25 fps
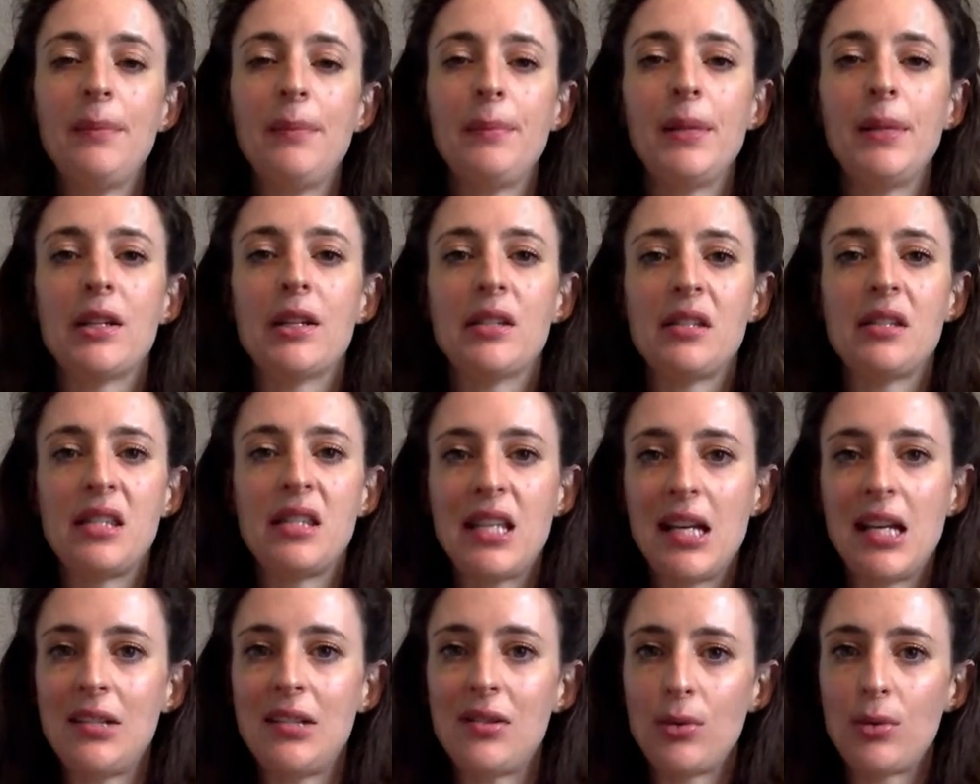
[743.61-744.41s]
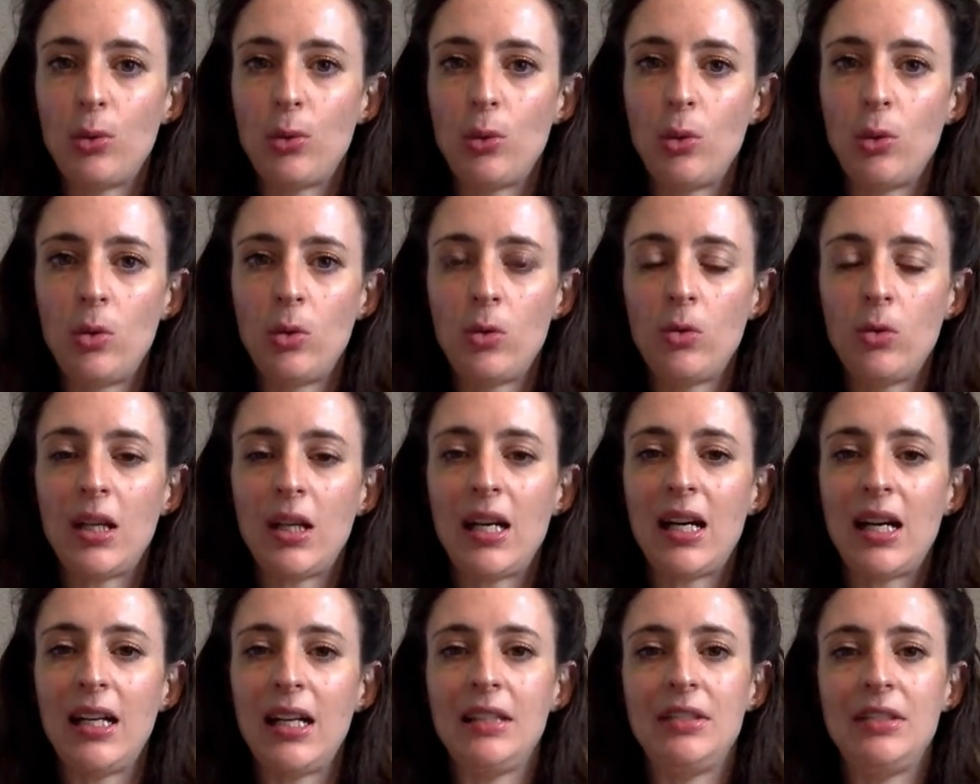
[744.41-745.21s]
because that's
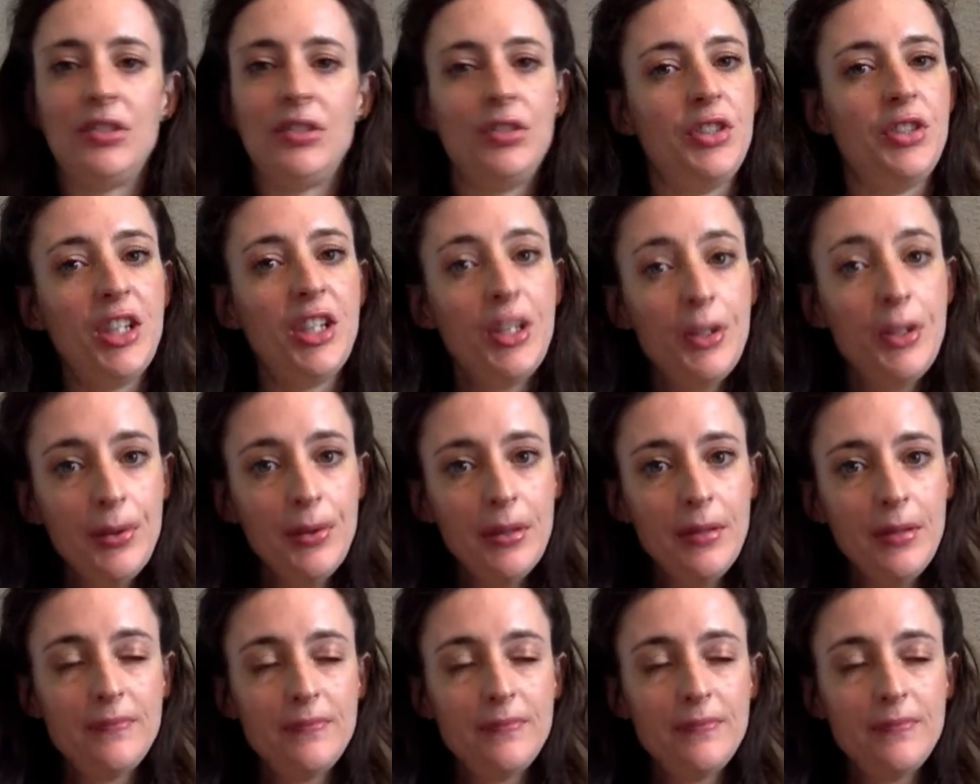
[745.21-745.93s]
all I knew.